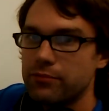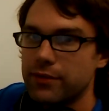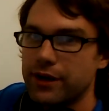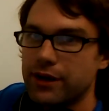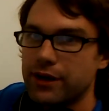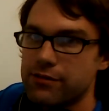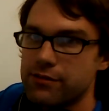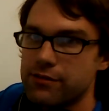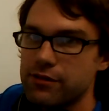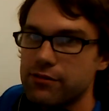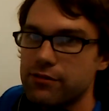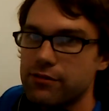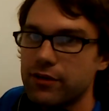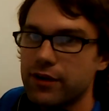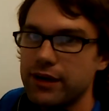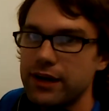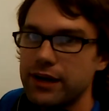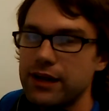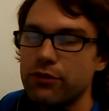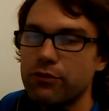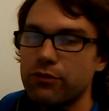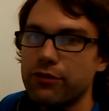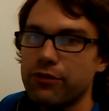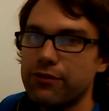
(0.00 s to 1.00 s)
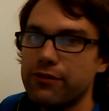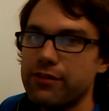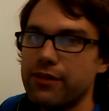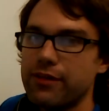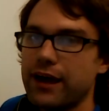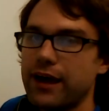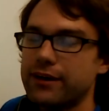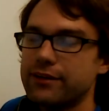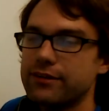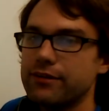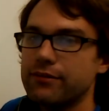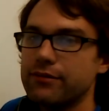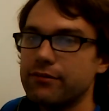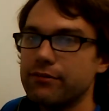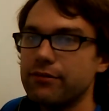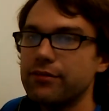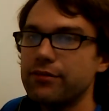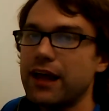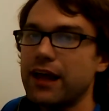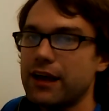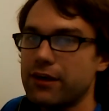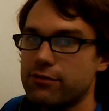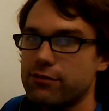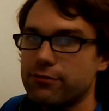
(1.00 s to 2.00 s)
because it's not equal to that
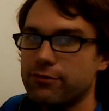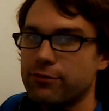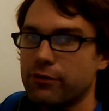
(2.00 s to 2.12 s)
last